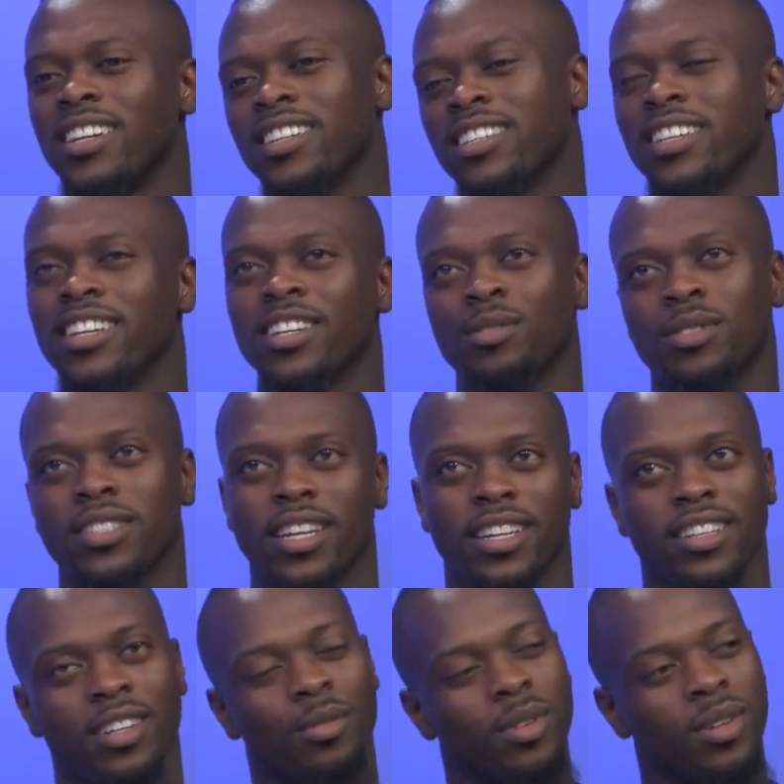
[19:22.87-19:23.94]
oh yeah, it was
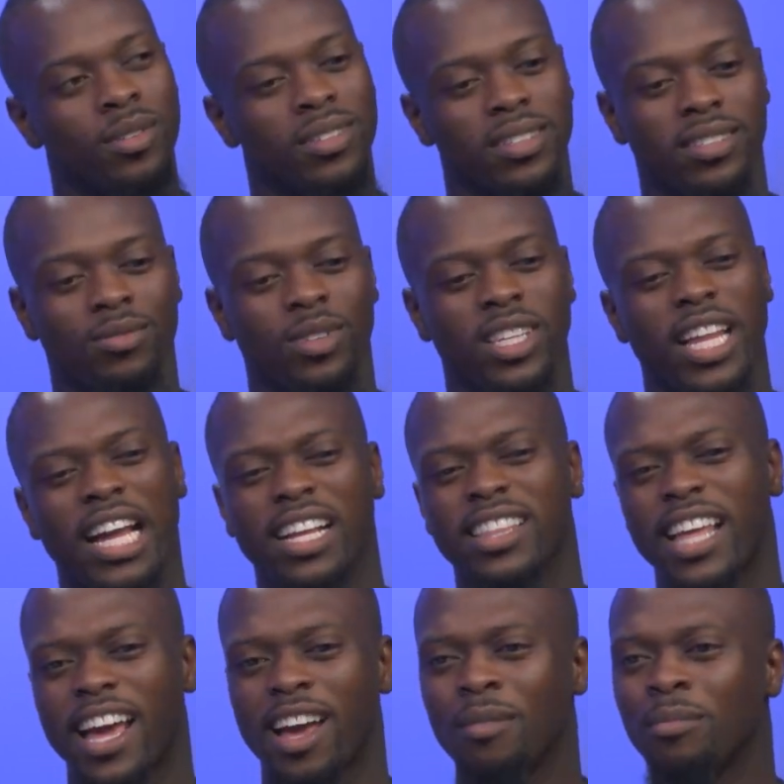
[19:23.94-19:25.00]
like, oh, we we like
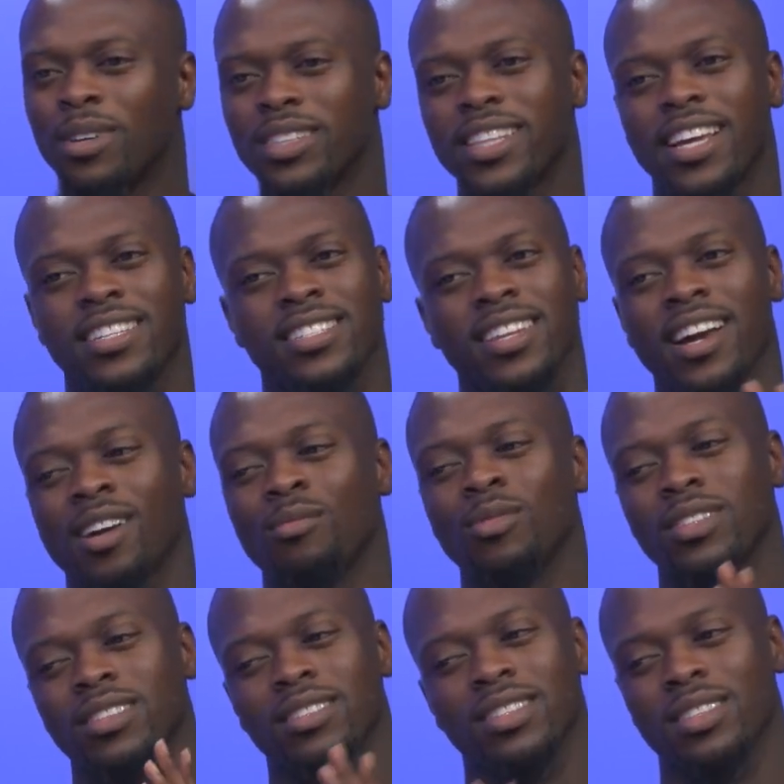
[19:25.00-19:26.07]
that, but that's not
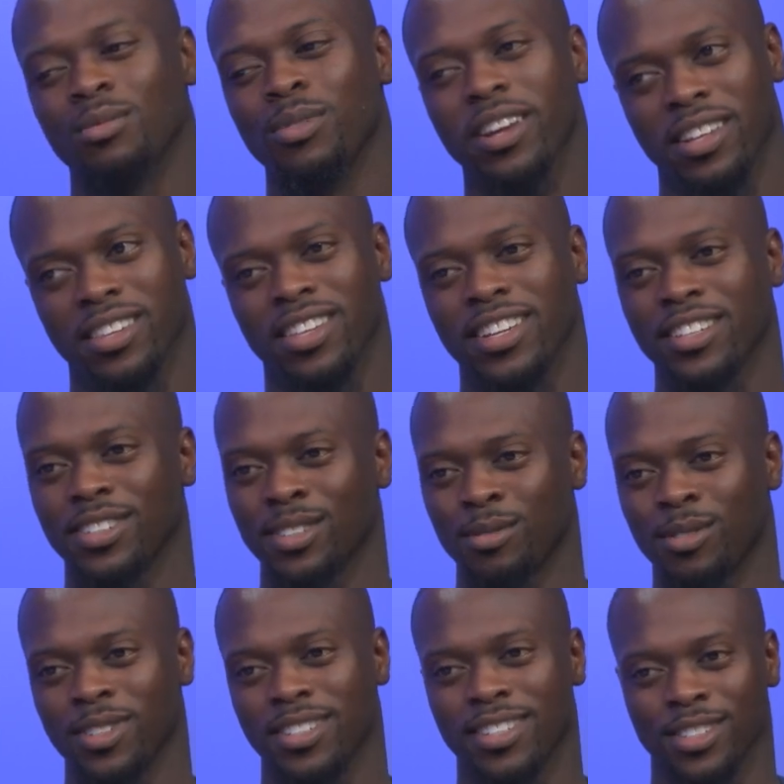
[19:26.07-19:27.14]
what the regulation
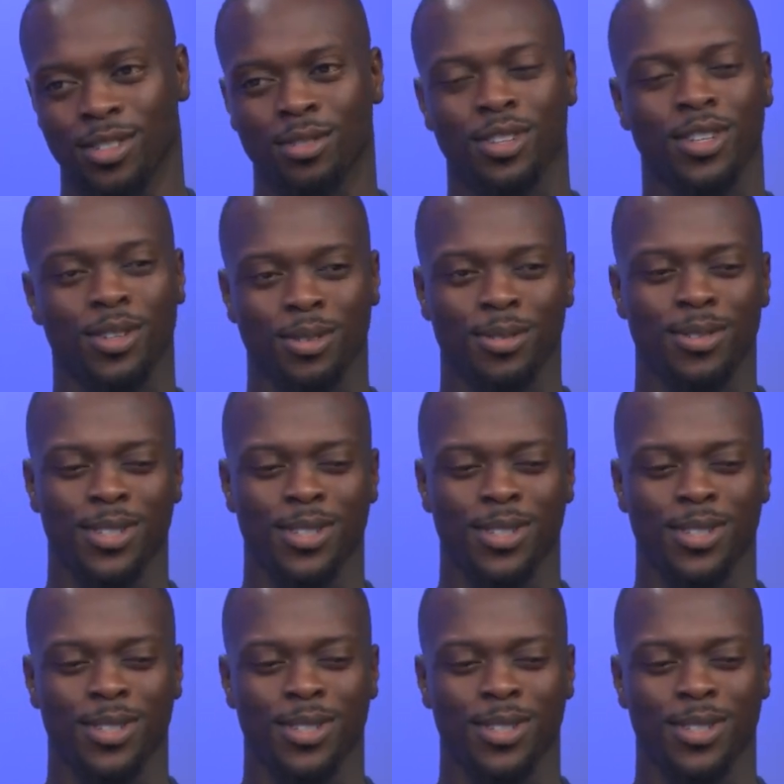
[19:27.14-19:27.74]
wants you to do.